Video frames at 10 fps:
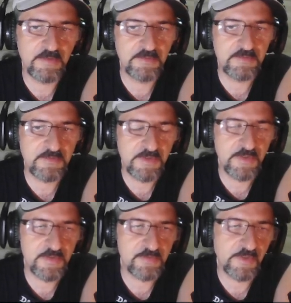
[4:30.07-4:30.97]

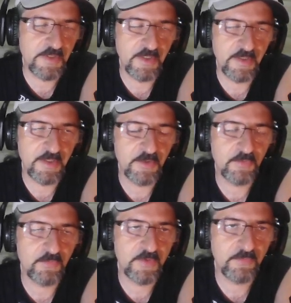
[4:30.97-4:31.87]
he's really a good
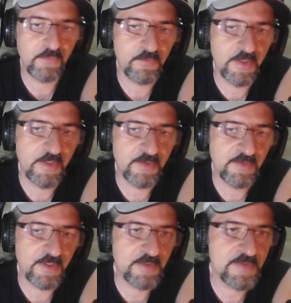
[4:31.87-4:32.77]
fit for relic
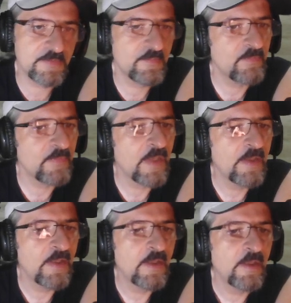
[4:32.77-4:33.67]
decks.
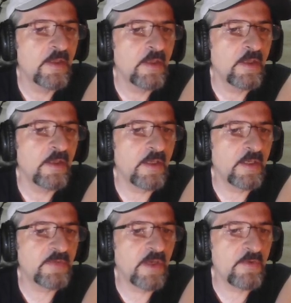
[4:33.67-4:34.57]
And
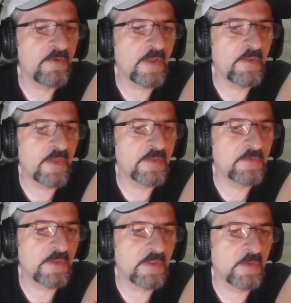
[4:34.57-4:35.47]
other than that,
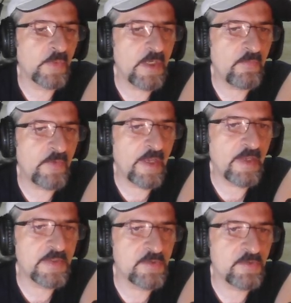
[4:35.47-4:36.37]
we have Ada
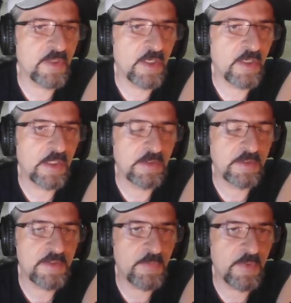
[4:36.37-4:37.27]
Striga.
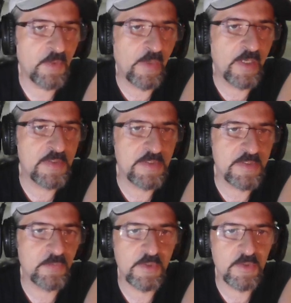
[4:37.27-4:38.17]
It's been a while since
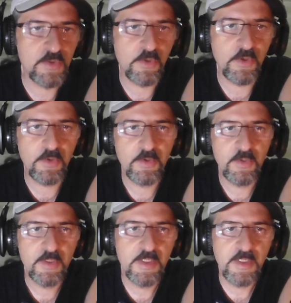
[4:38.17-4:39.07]
we saw her.
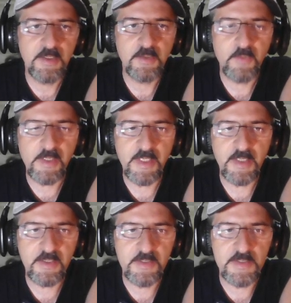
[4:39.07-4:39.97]
Well,
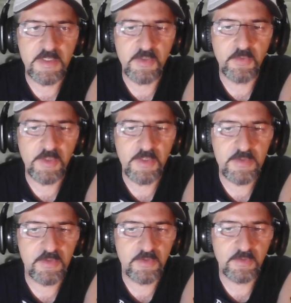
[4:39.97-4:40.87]
Ada is a unit,
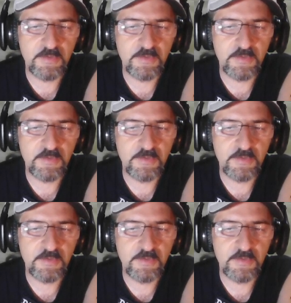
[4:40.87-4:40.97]
so